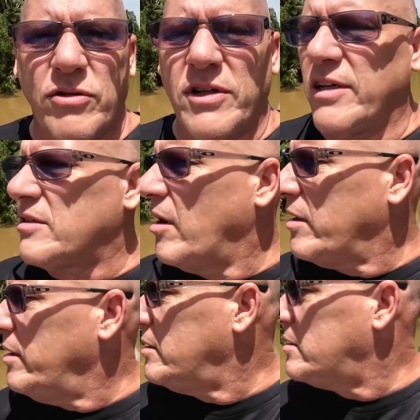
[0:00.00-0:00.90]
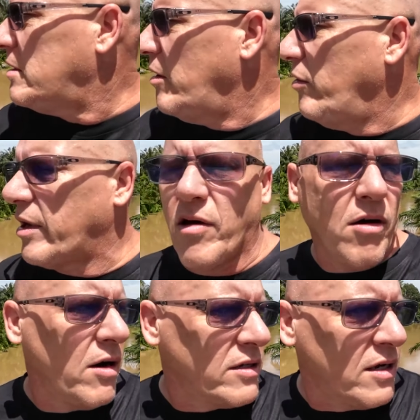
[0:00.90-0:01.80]
soon as I start this, the only
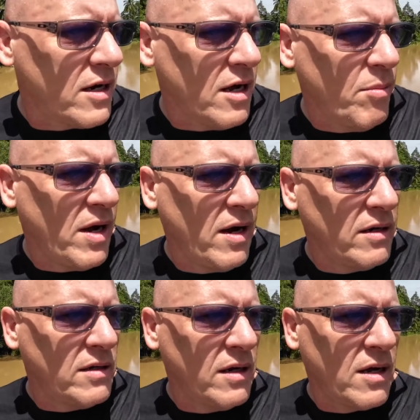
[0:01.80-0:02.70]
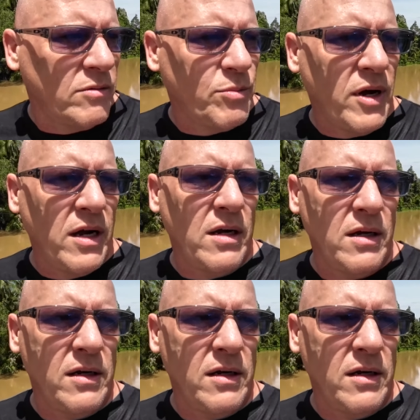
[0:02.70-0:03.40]
car that's going to come by here today comes by.